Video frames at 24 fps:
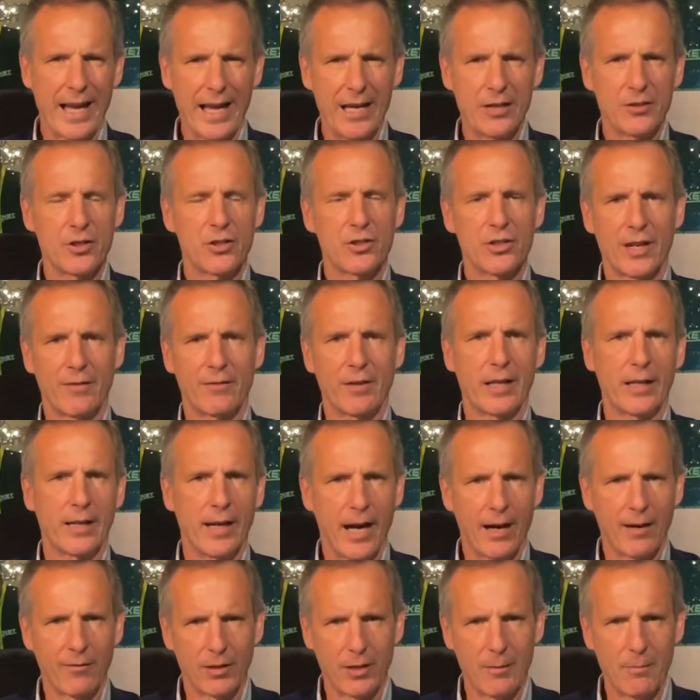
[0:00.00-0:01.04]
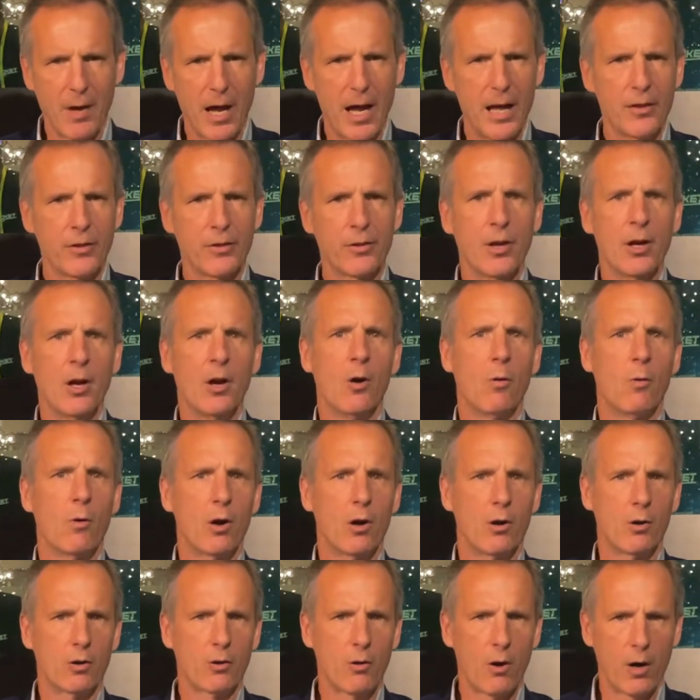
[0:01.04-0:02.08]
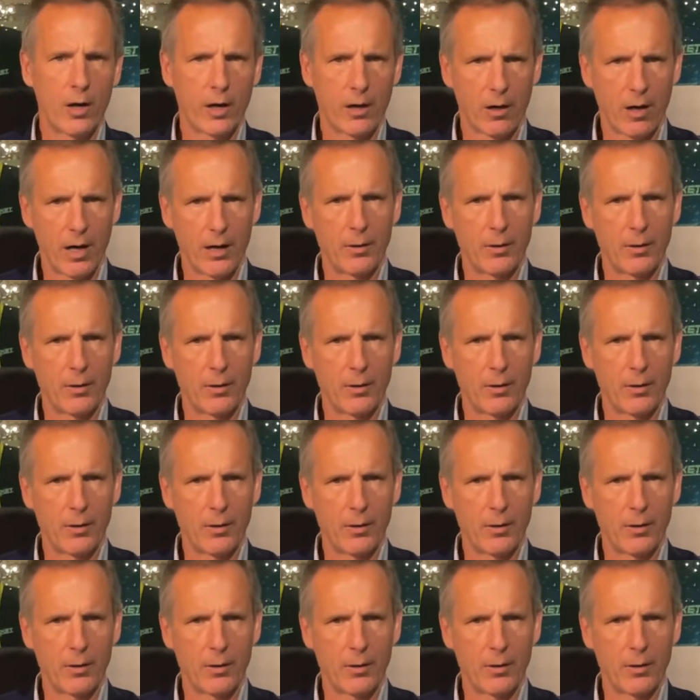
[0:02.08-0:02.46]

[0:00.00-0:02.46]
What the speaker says: agents every month. We were growing